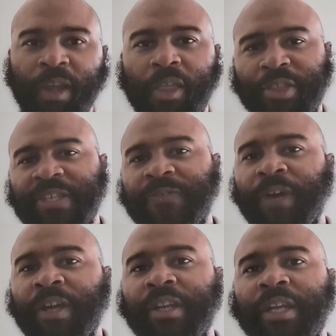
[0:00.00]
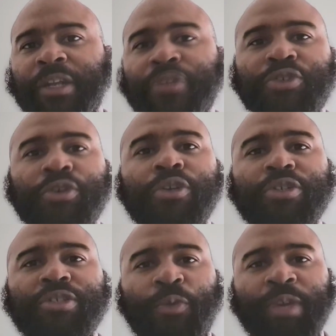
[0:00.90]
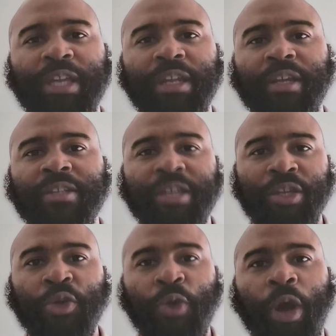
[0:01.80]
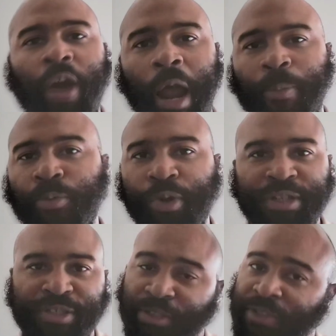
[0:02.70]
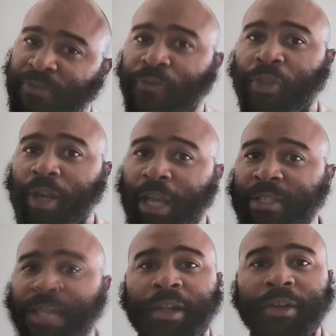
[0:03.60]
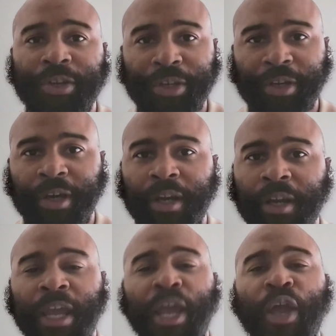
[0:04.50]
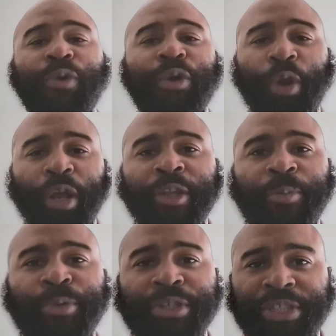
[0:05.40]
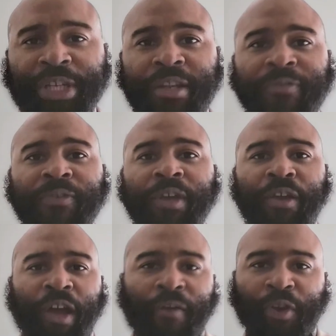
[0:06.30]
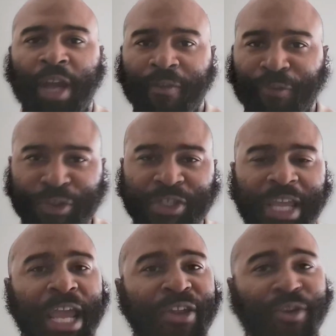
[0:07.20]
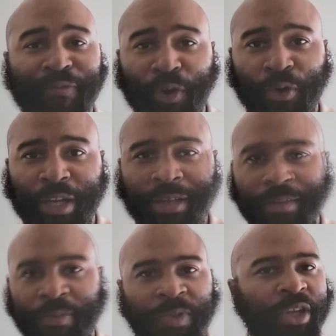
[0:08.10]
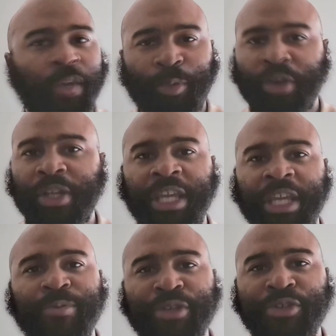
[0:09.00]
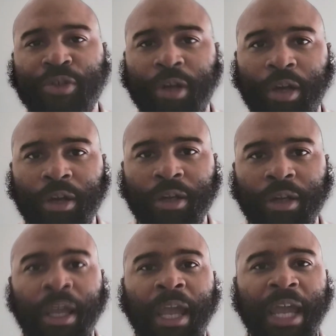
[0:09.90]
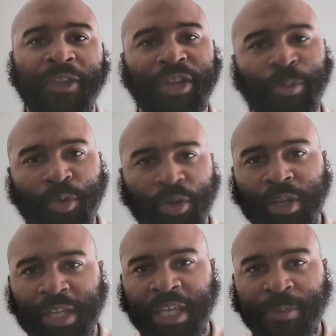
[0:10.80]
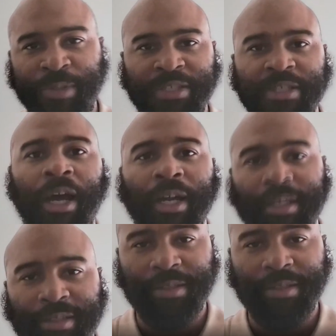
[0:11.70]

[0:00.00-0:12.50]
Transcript: This funding ensures that we can continue our operations for the next calendar year, and we're greatly appreciative of your efforts and your voting. The community keeps us strong, and the community keeps us honest.